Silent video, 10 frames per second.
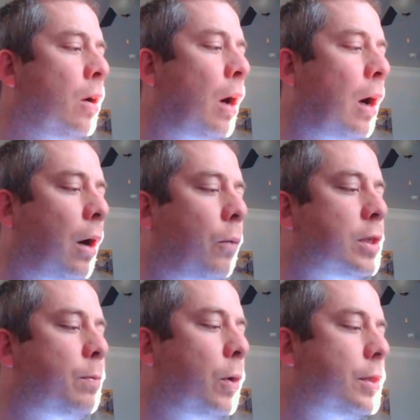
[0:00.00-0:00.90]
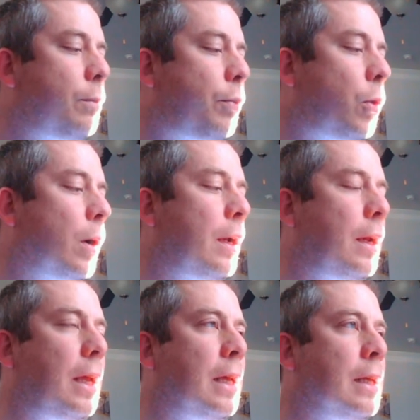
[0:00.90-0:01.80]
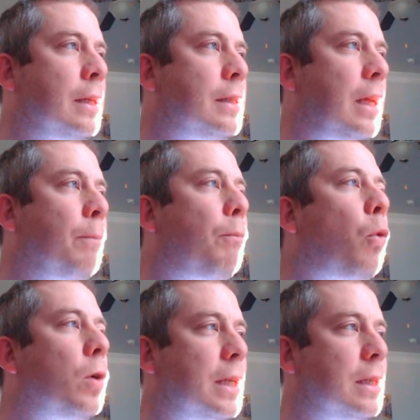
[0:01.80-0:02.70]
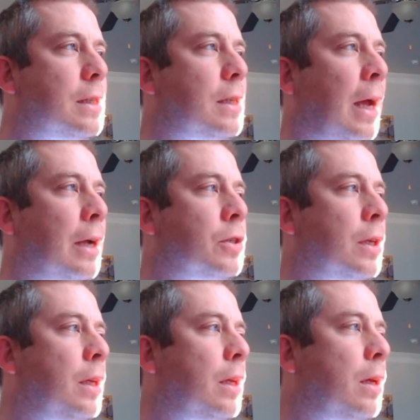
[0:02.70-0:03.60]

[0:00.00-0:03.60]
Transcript: Uh, what's most important is importance, actually.